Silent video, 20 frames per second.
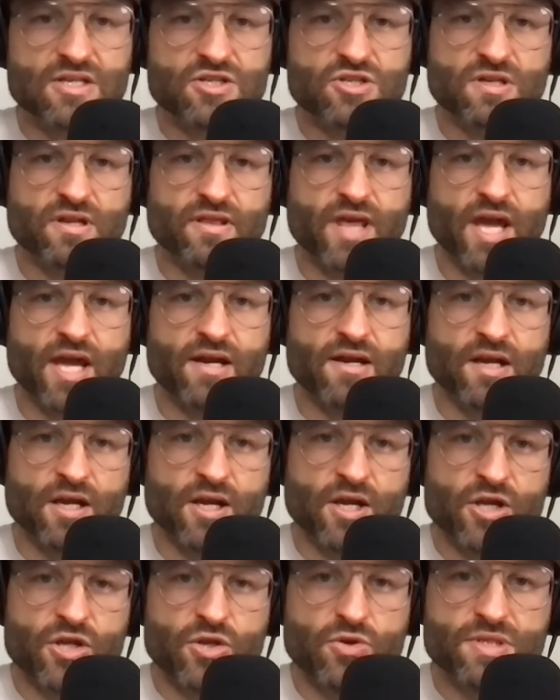In addition to
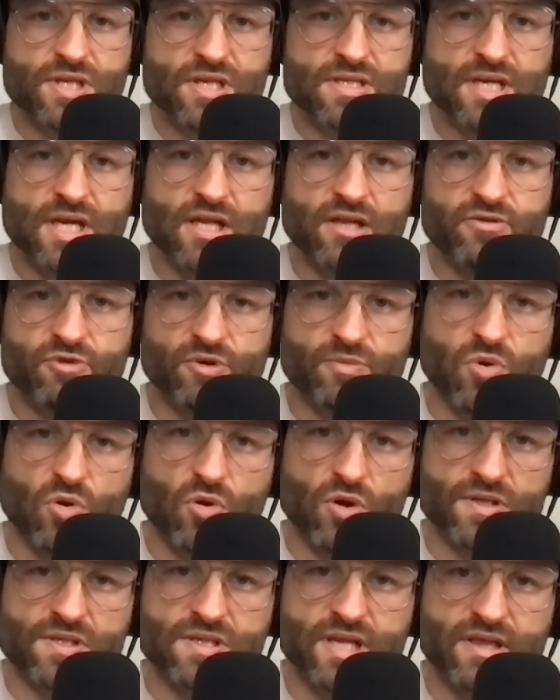that, USA
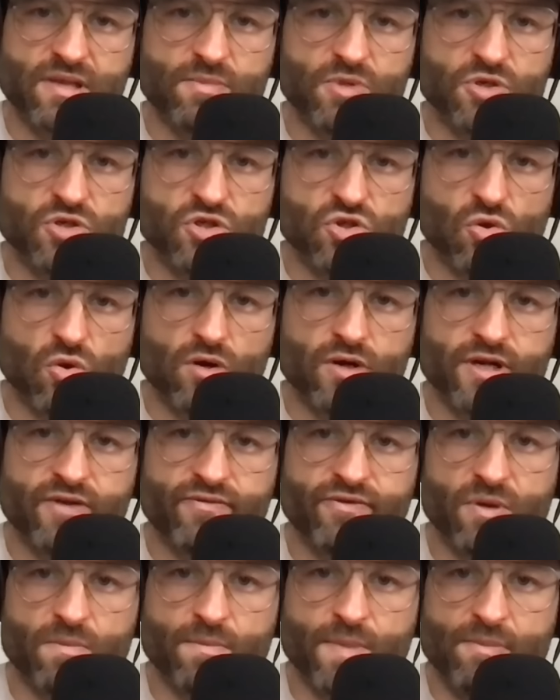Cycling reports that the
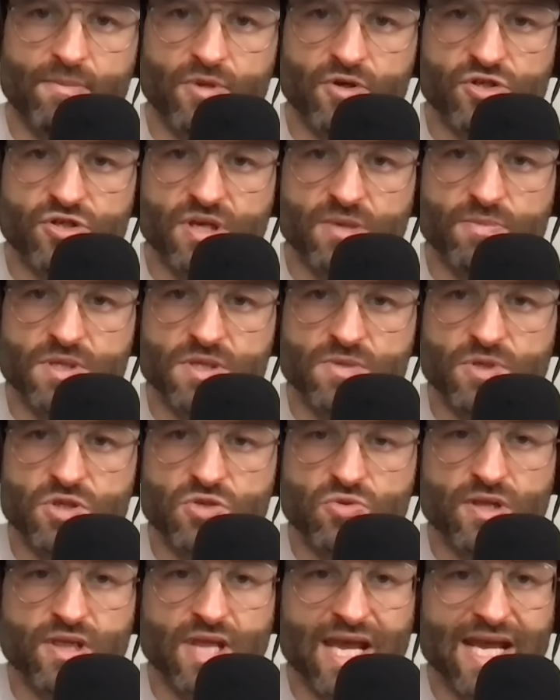majority of their membership
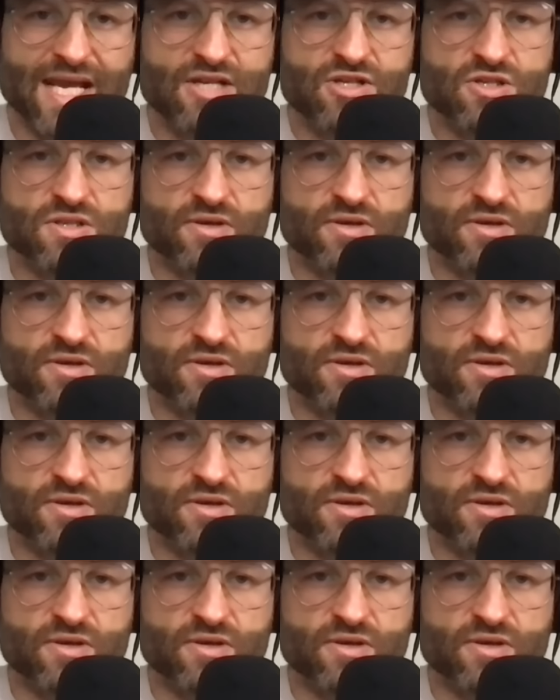is between the